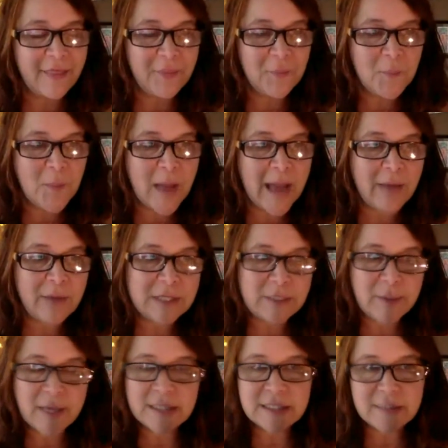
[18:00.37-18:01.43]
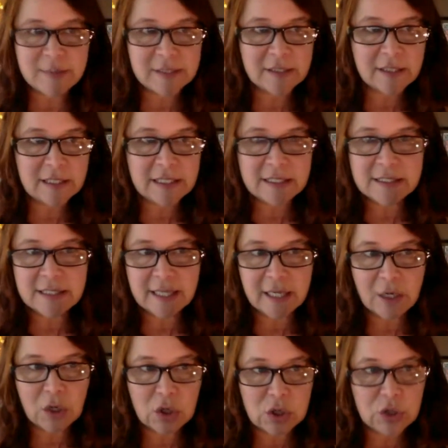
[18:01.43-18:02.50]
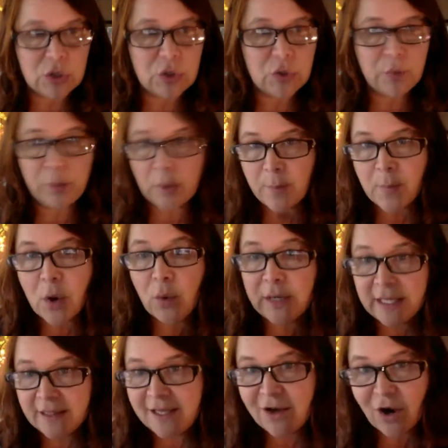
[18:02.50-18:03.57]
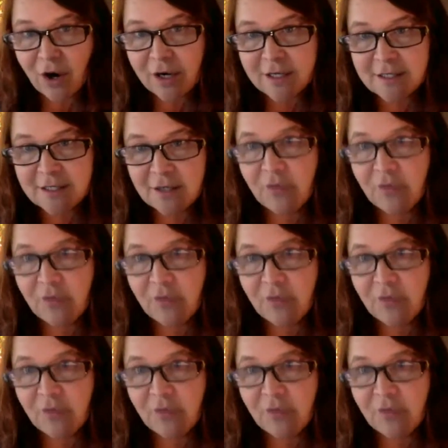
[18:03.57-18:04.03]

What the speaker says: My responsibilities include promoting the artist. So